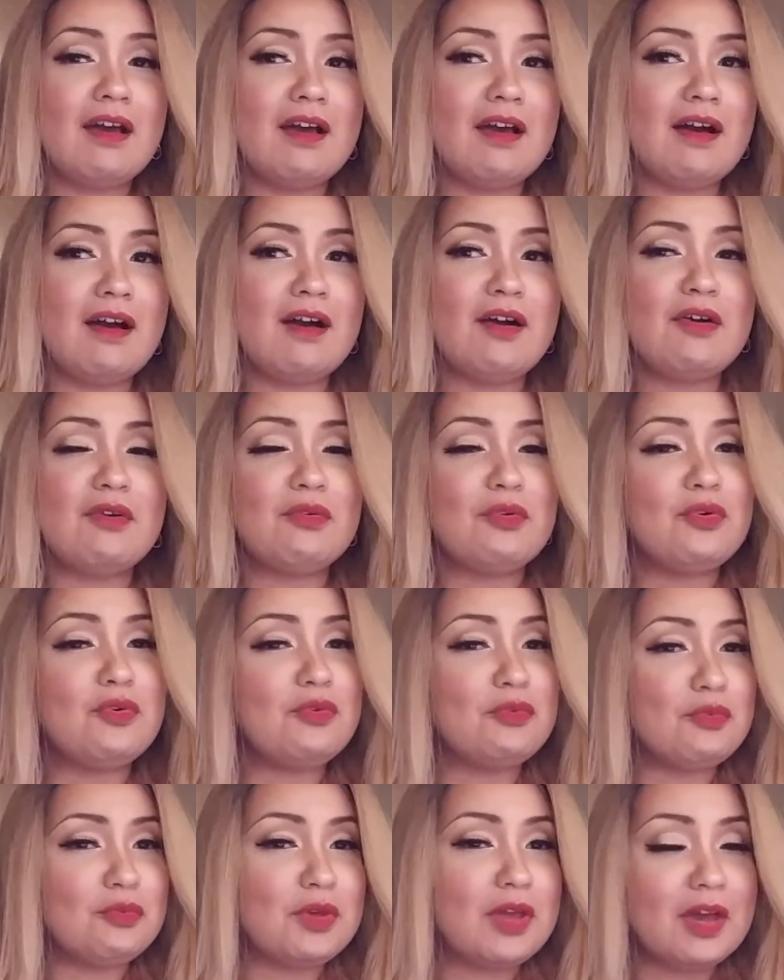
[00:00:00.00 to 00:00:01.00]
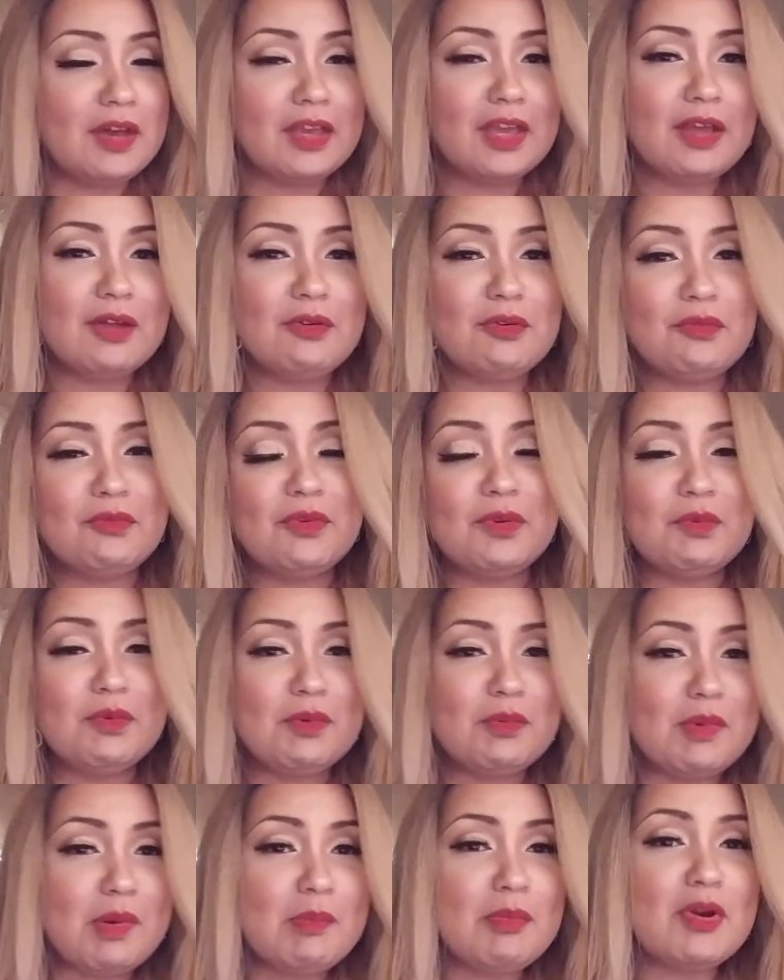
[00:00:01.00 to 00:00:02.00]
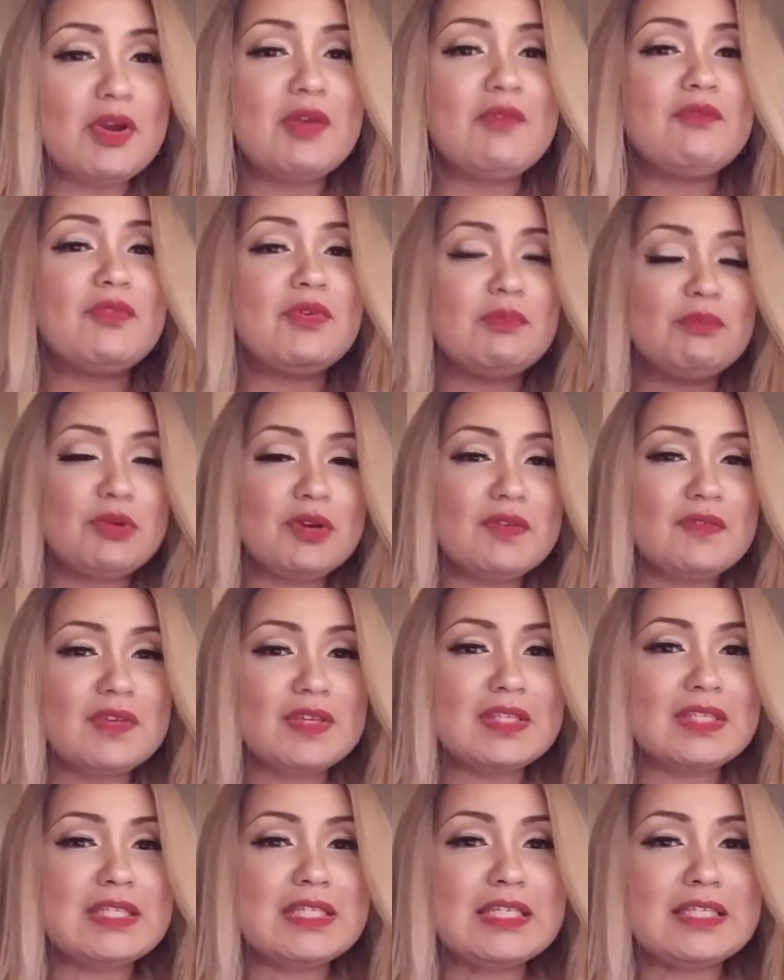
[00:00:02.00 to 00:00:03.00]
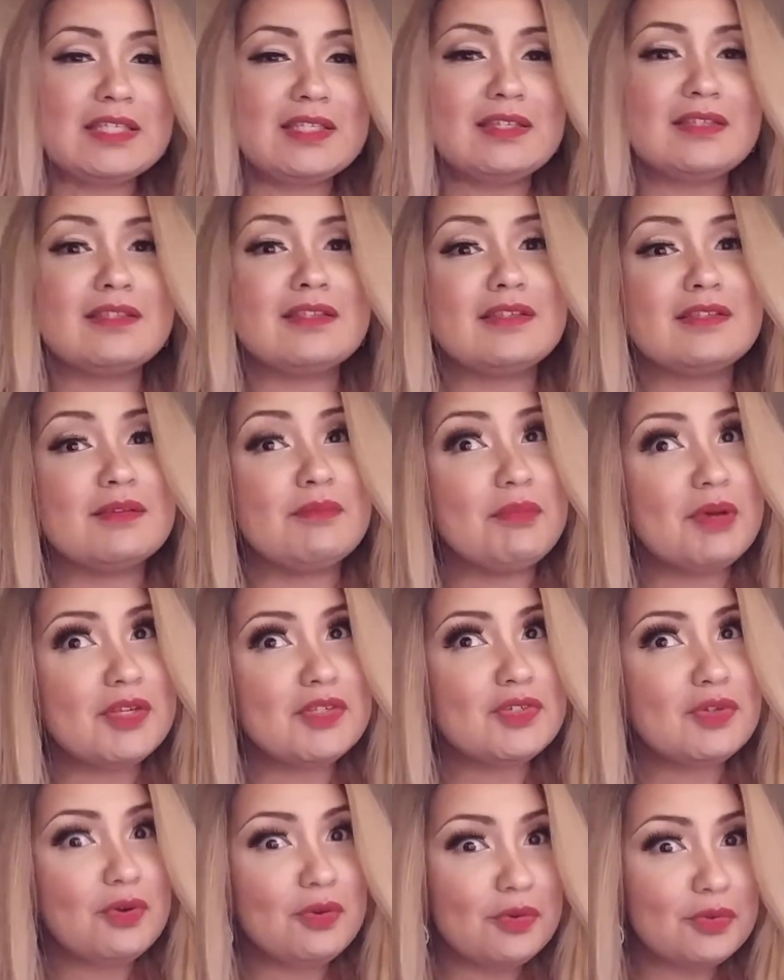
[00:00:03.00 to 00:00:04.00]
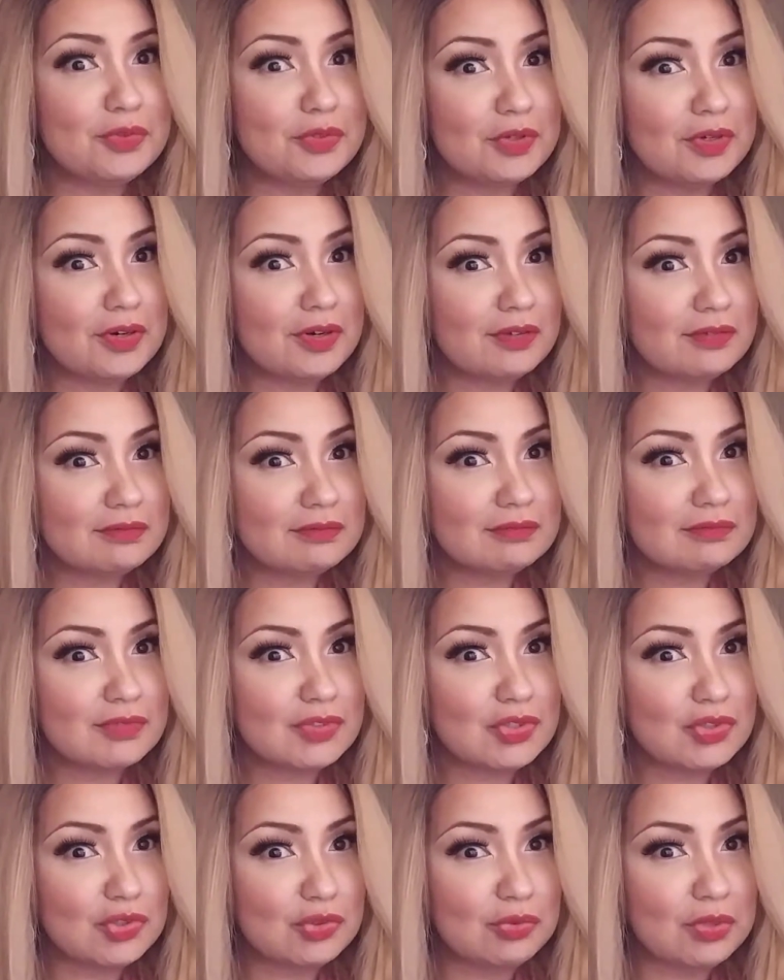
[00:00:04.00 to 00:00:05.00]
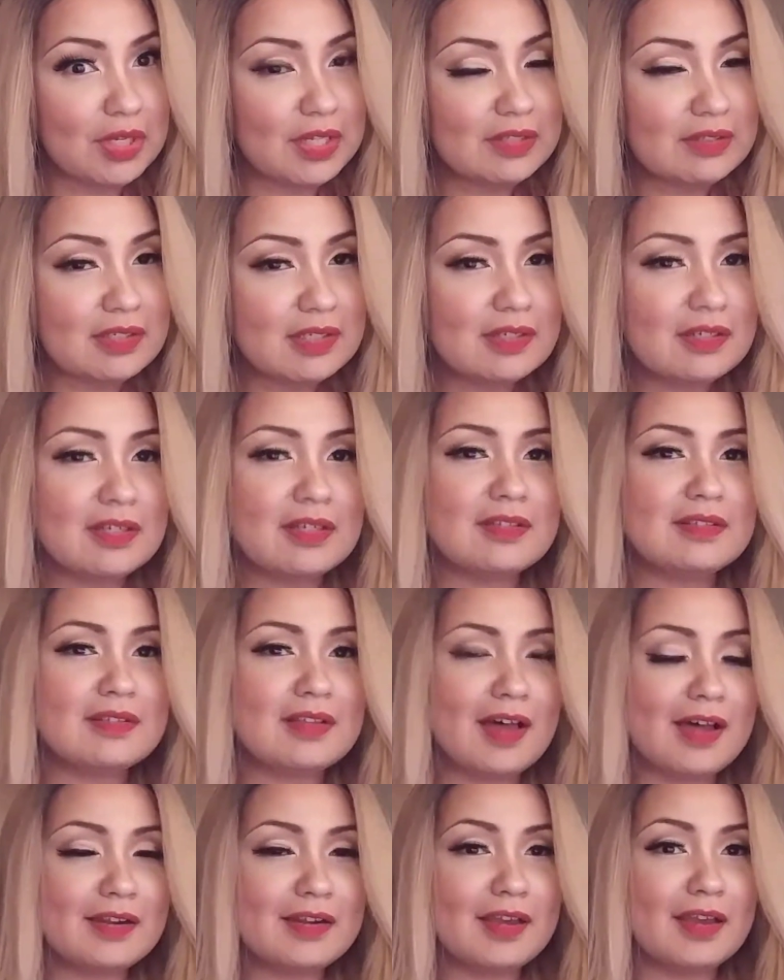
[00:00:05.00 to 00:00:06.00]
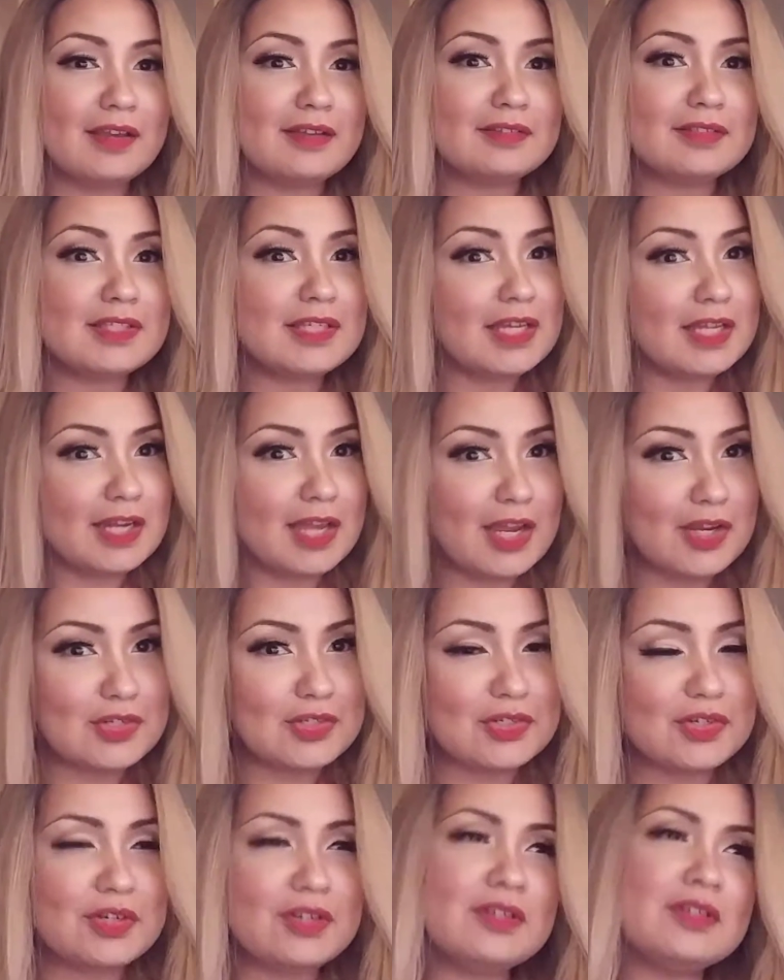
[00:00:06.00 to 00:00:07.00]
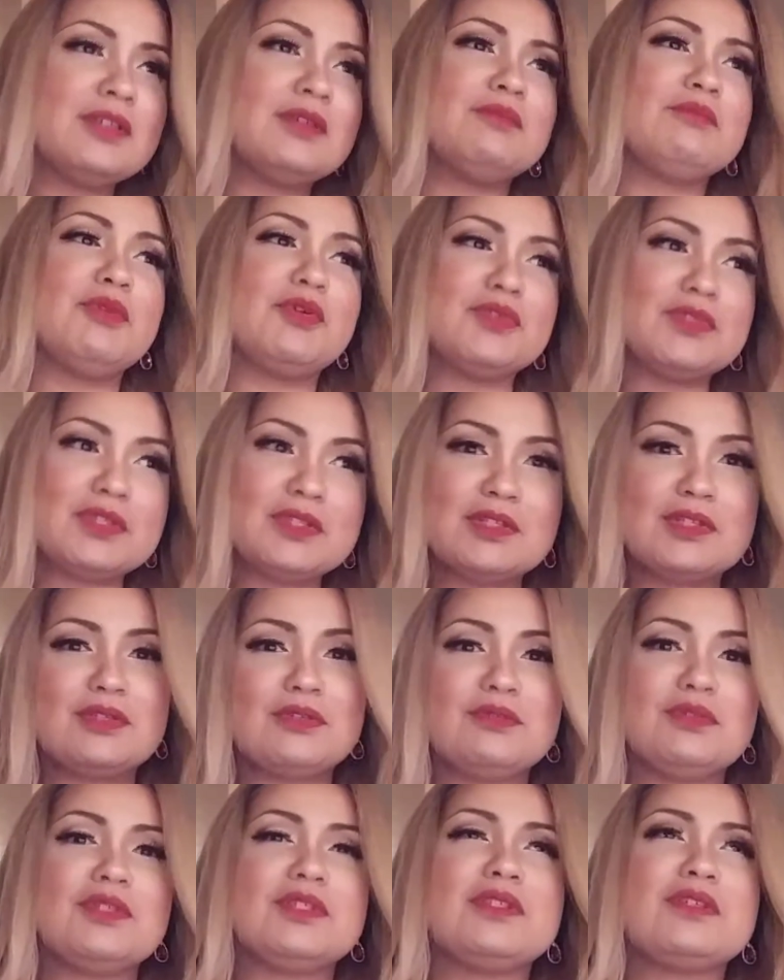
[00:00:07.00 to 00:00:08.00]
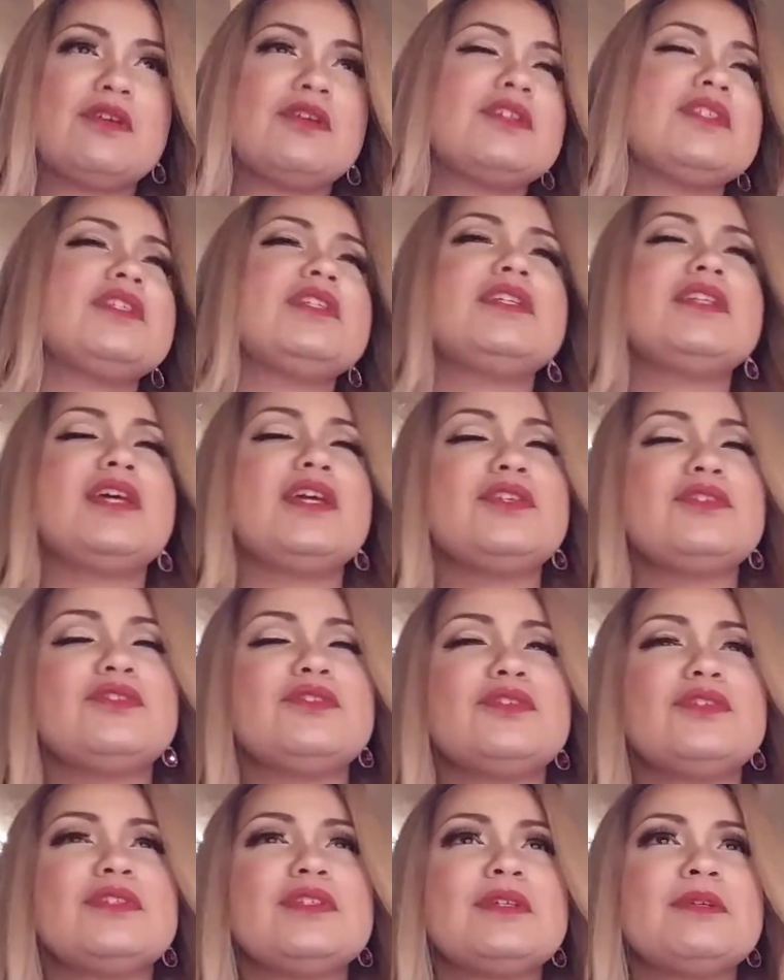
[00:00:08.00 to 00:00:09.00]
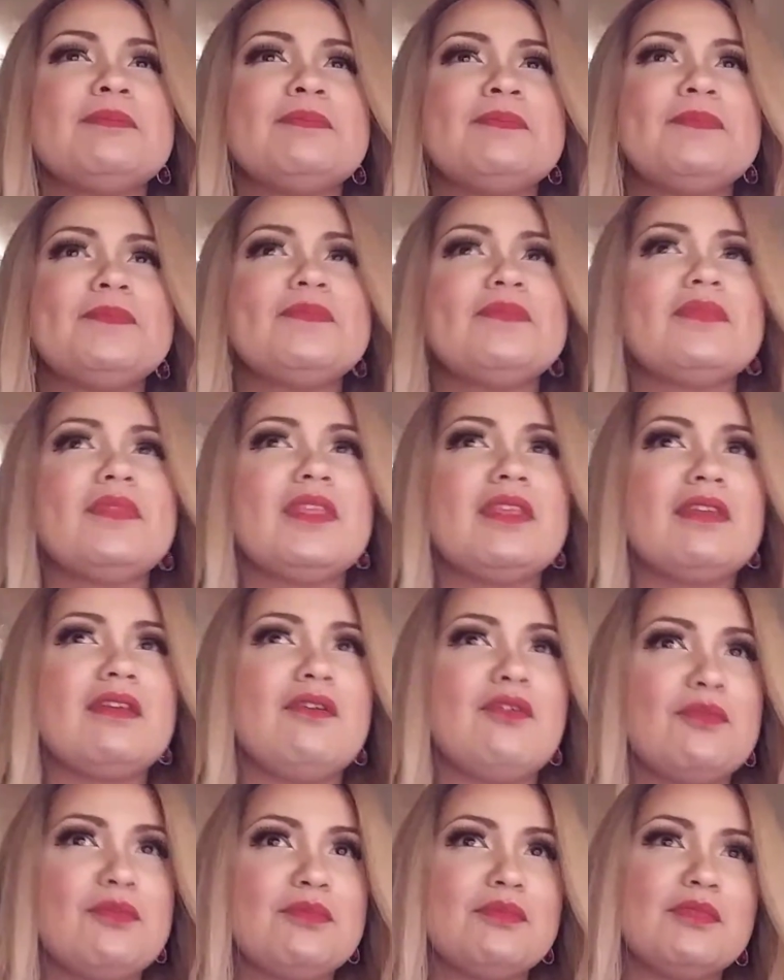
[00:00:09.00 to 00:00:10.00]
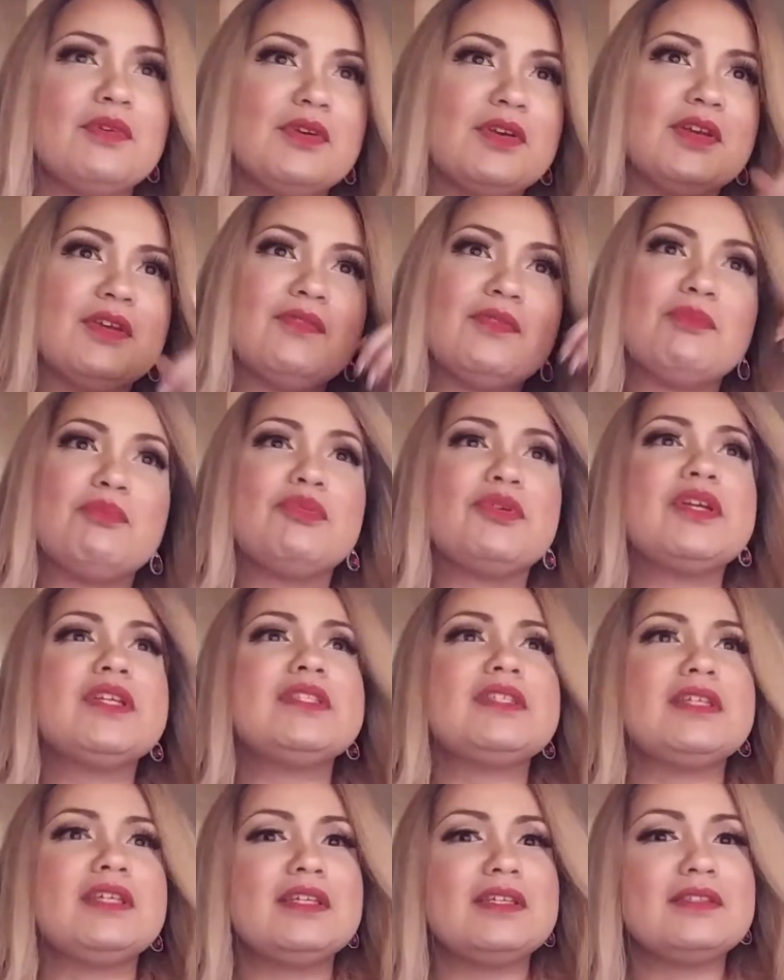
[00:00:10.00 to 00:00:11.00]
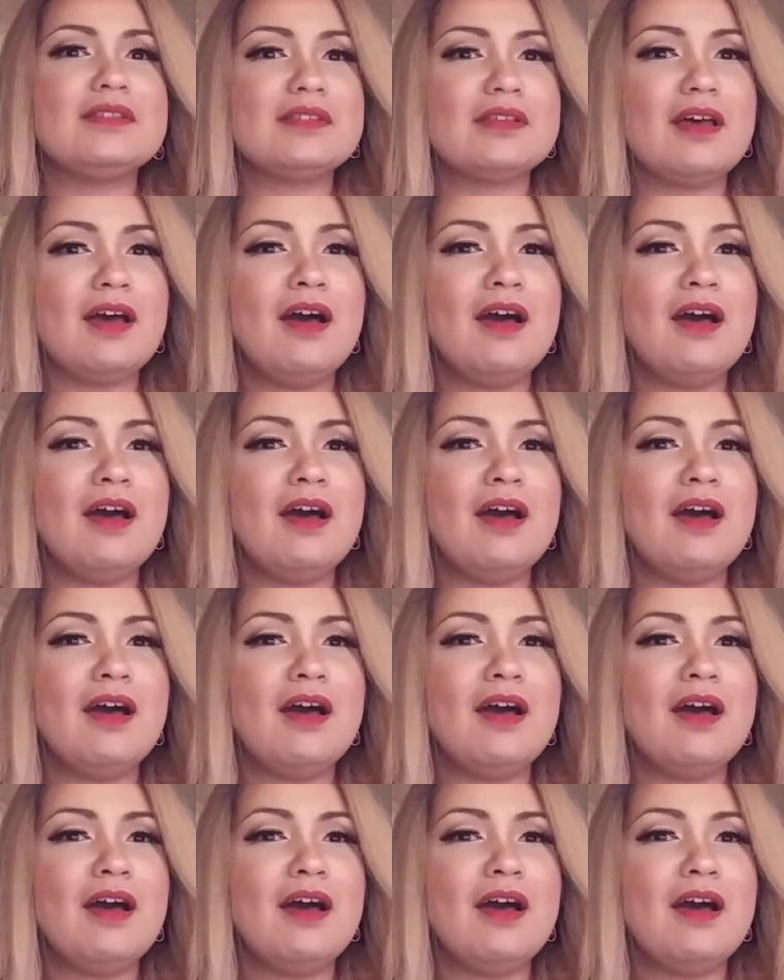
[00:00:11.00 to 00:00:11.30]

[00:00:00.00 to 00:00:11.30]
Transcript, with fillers: uh, who again we remember him from previous seasons is a much older student. He is not a teenager. Most of the students are teenagers or, or even preteens.